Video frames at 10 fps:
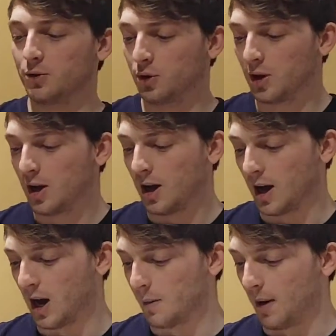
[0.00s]
page.
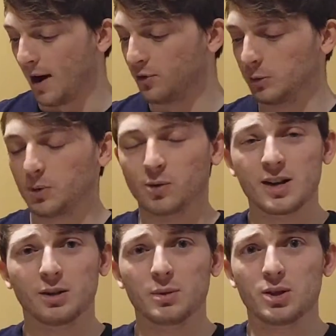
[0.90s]
I've just been
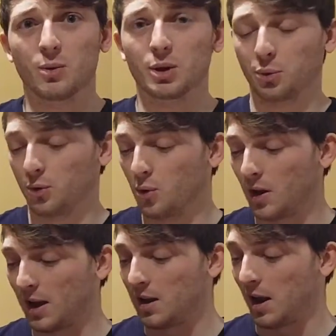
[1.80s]
randomly going
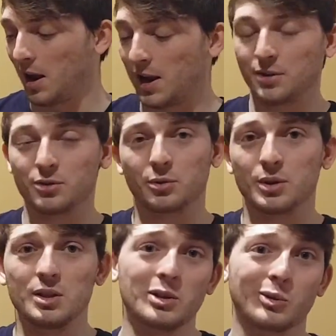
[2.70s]
through and
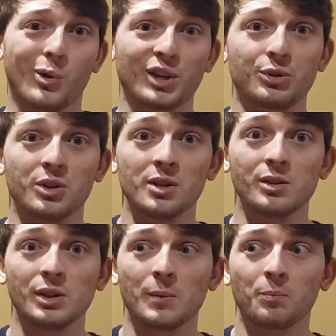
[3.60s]
answering these
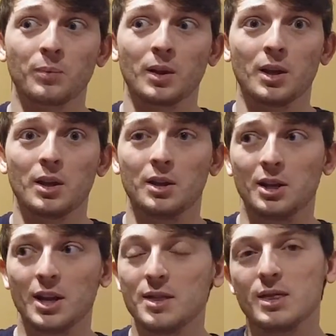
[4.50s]
questions
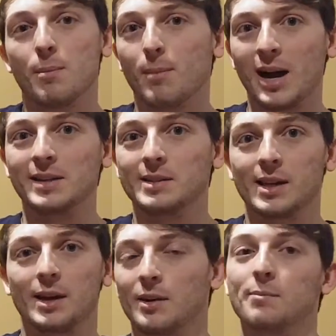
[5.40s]
in the
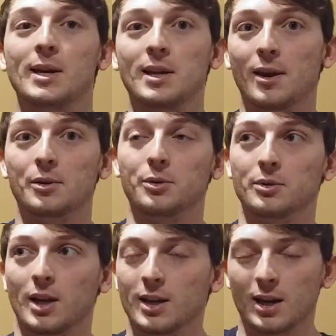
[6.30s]
mindset of my
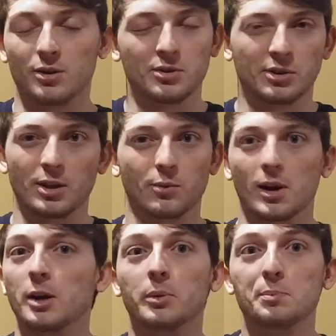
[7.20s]
characters. I kind of just, like,
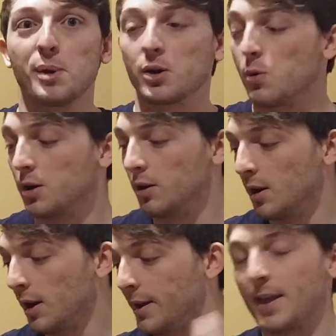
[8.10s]
randomly pick one,
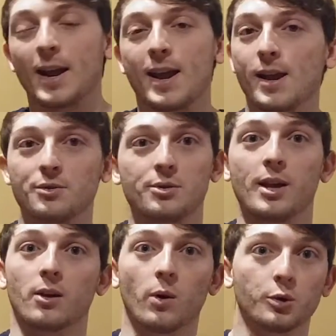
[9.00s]
and then I answer
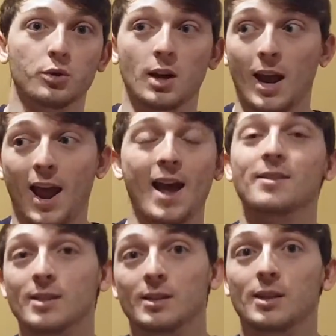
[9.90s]
that question
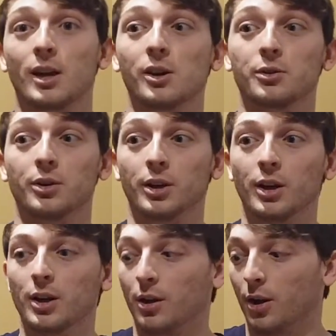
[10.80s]
as this character.
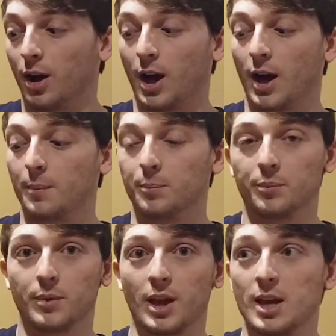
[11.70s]

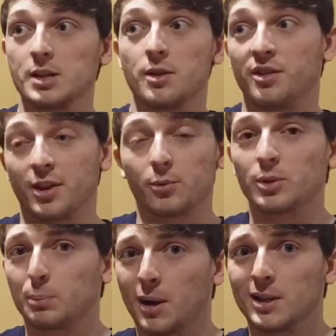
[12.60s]
And their
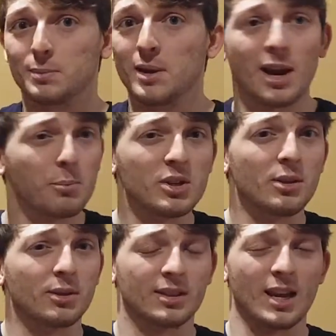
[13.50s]
response may not be
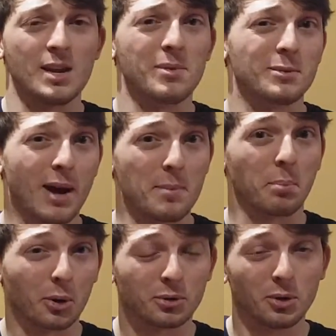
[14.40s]
the same as my
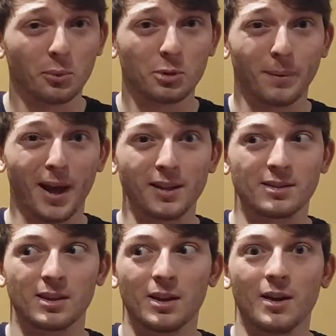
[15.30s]
personal
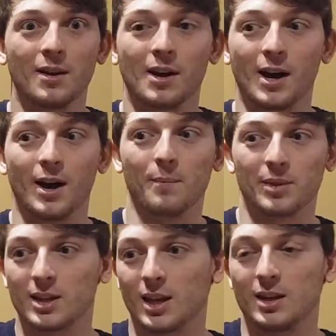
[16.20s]
response,
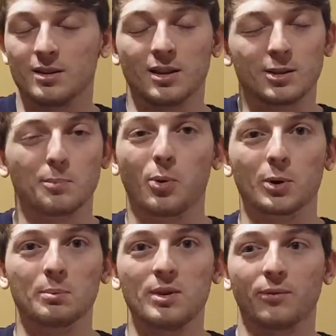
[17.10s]
and it's
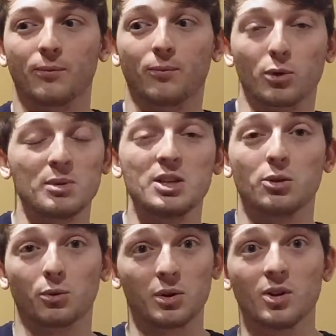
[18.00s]
important for me
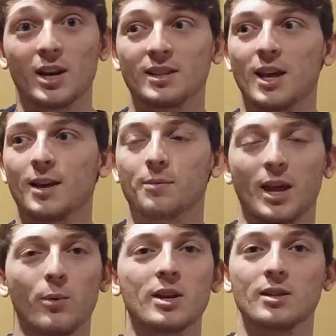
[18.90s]
to realize
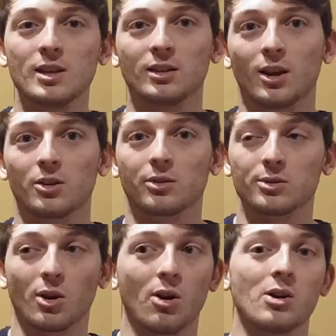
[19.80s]
that way these
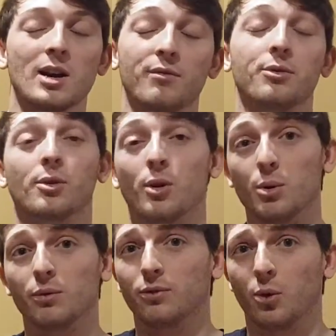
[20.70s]
characters all have their
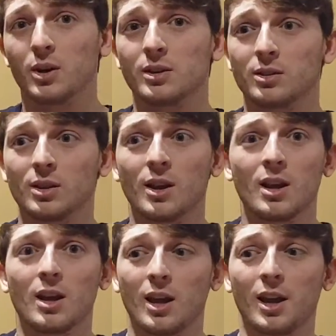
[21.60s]
own voice,
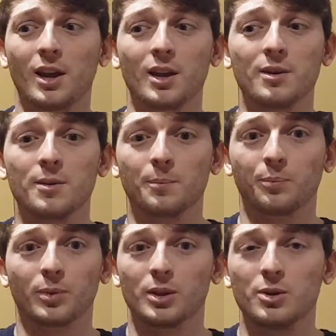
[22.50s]
and,
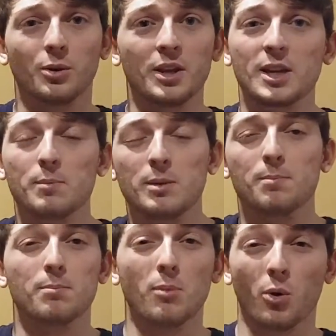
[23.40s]
they can be
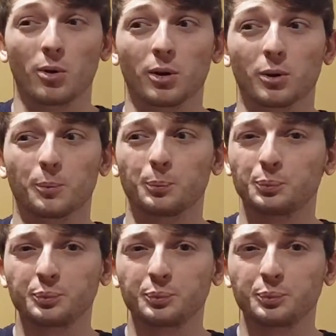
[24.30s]
more